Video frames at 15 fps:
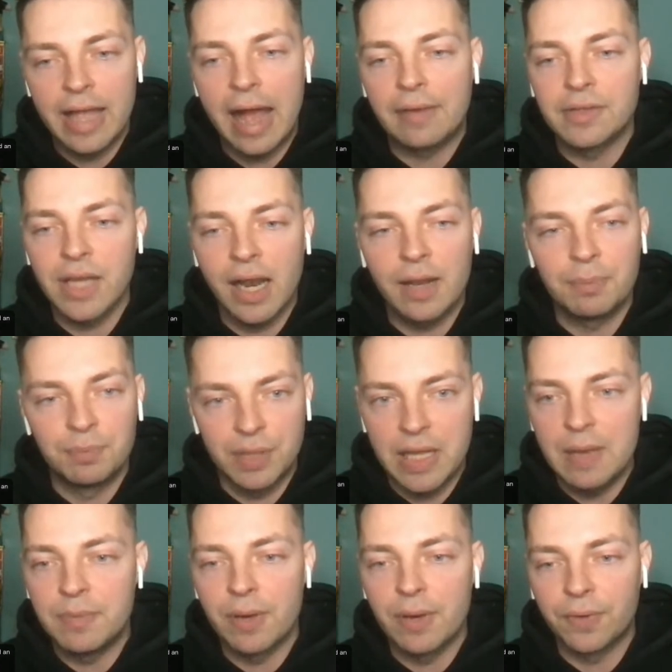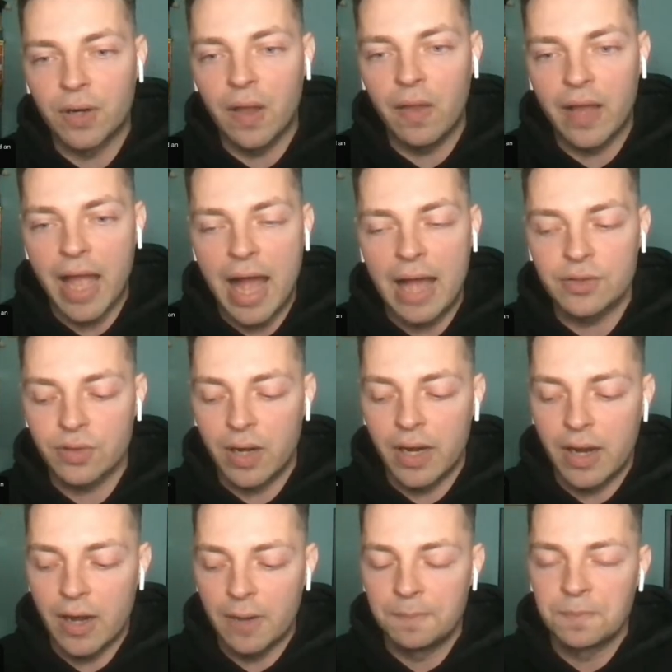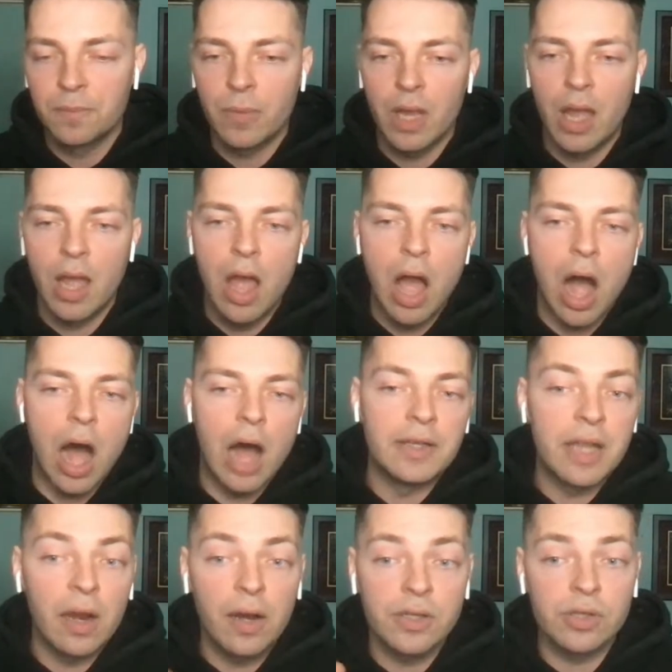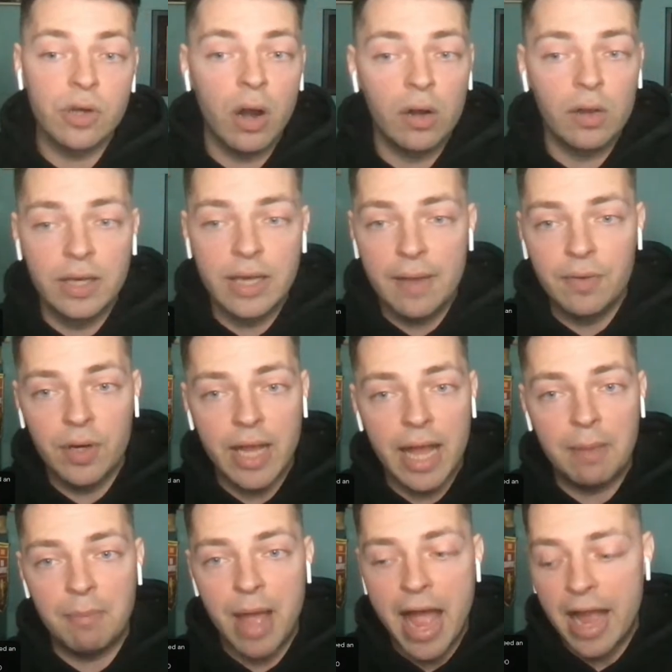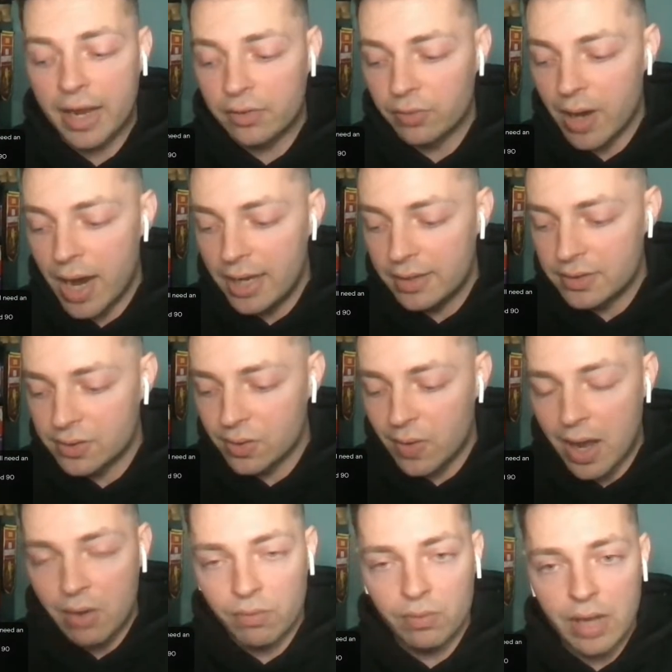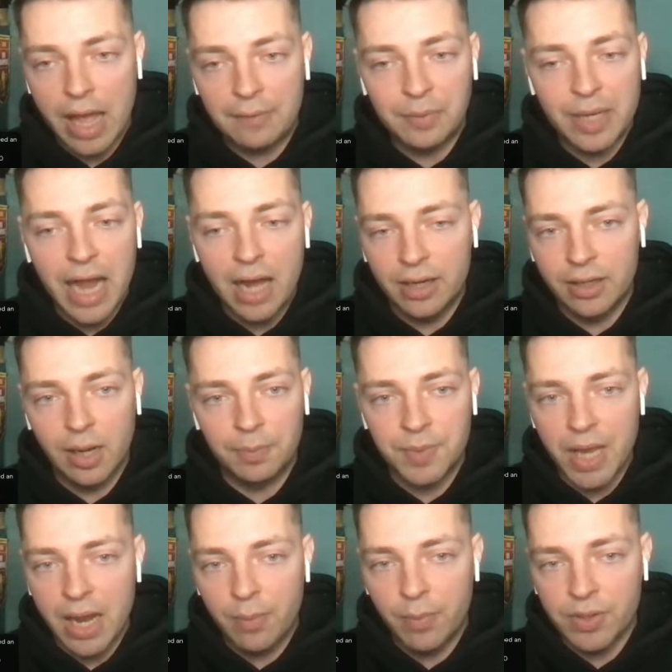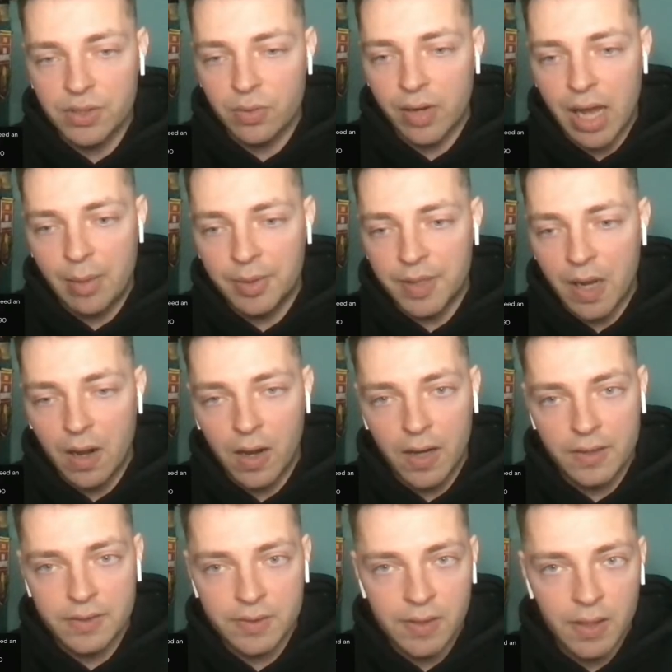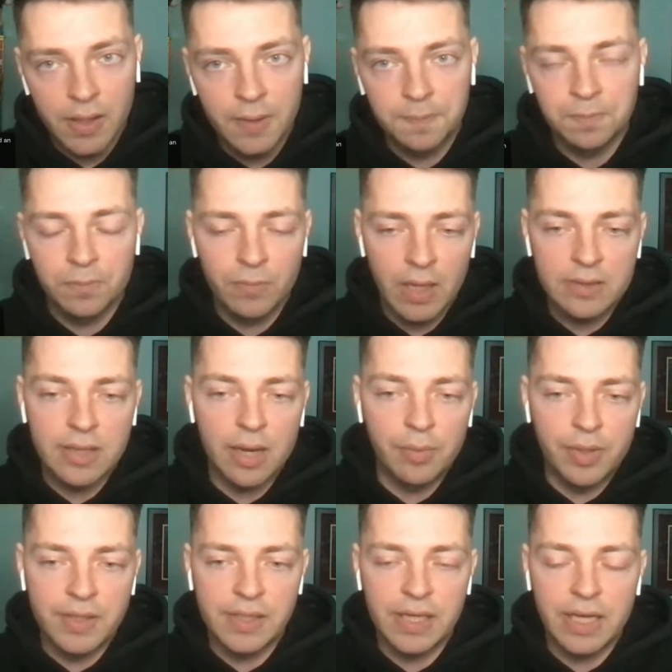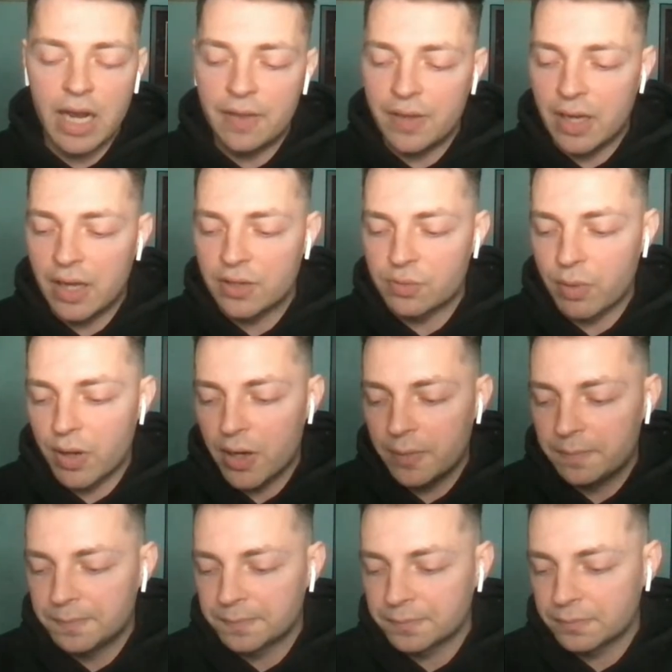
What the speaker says: Cavs got to keep their foot on the gas right here. Darius Garland never came back, right? So have we gotten an update on what's going on with Darius? Has anyone seen anything on Twitter?